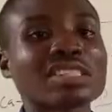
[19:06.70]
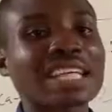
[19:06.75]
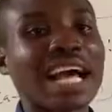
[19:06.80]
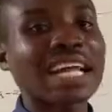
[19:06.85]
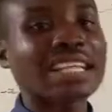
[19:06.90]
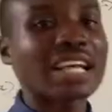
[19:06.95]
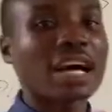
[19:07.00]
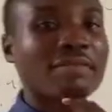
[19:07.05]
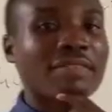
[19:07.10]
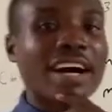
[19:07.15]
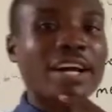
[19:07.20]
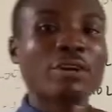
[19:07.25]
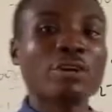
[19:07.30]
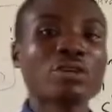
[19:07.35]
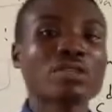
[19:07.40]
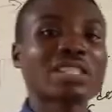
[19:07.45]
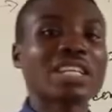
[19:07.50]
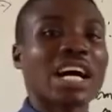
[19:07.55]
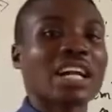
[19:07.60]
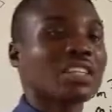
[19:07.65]
titer
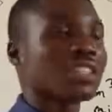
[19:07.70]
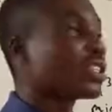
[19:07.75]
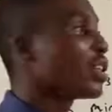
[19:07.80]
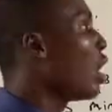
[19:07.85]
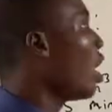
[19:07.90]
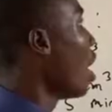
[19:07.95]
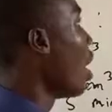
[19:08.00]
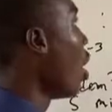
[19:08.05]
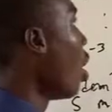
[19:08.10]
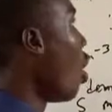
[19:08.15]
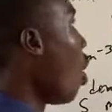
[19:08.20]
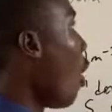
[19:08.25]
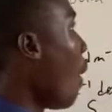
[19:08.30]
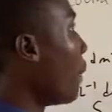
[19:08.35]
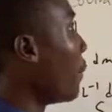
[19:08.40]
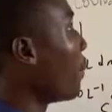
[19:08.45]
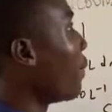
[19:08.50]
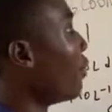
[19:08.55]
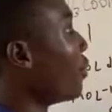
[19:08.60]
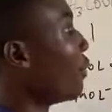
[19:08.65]
values that
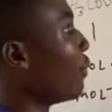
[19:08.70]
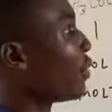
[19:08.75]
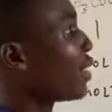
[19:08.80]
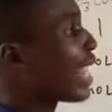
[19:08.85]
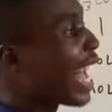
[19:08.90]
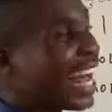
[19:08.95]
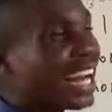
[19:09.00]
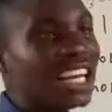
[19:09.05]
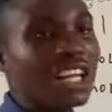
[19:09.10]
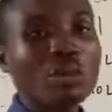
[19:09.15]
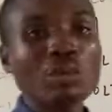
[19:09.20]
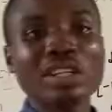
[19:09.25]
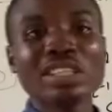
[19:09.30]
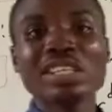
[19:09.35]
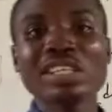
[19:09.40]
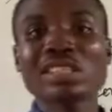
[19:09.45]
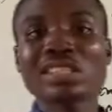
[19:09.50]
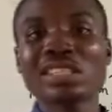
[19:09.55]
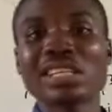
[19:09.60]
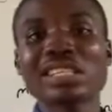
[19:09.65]
tally with
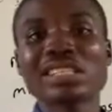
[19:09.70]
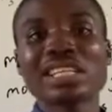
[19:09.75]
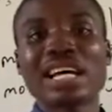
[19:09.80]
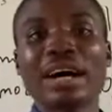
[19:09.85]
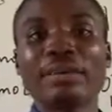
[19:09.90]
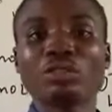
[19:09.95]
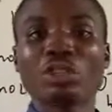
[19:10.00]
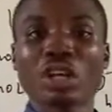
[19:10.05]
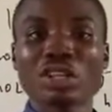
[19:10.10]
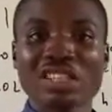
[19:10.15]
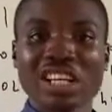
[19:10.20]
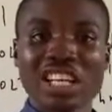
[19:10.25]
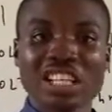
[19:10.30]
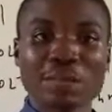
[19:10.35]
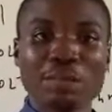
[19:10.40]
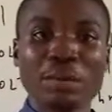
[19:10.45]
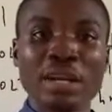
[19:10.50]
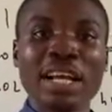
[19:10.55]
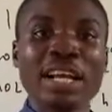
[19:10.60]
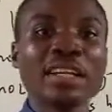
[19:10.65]
these things I've just
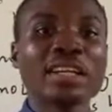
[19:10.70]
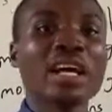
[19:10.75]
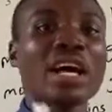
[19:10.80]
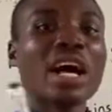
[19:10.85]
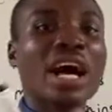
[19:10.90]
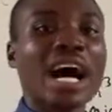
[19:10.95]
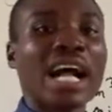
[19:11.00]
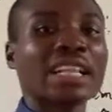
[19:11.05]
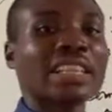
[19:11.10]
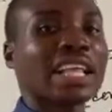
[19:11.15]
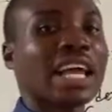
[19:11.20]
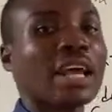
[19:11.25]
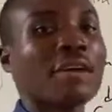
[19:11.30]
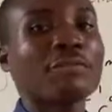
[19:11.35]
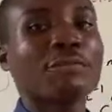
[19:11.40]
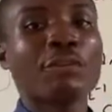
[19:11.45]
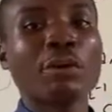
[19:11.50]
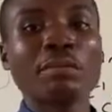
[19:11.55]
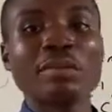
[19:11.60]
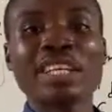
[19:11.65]
explained, and then
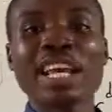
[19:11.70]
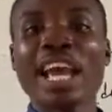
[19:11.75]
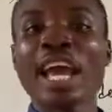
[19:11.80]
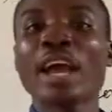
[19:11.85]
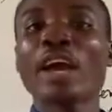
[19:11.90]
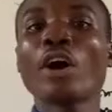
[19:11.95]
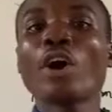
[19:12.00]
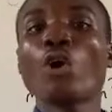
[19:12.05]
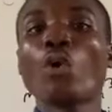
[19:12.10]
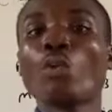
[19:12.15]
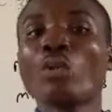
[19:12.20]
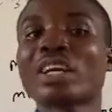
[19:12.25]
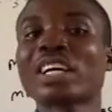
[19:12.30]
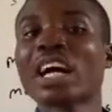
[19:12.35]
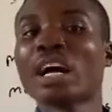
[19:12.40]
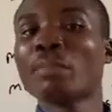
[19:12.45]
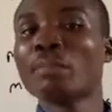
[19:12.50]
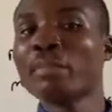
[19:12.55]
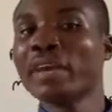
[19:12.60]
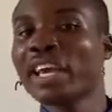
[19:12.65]
from there, we
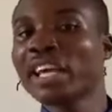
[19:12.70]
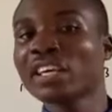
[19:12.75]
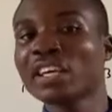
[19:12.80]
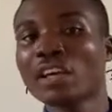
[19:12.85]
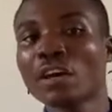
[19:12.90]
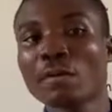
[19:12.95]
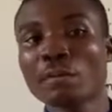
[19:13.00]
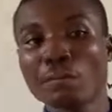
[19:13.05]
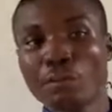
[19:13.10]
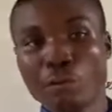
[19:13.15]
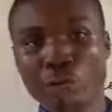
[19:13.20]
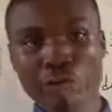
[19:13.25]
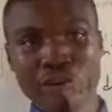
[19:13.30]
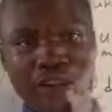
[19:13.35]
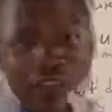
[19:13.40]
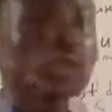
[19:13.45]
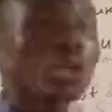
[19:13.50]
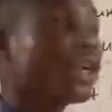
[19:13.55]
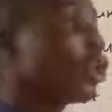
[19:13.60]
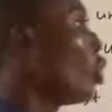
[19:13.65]
can make
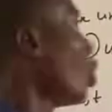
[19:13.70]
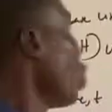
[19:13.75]
progress.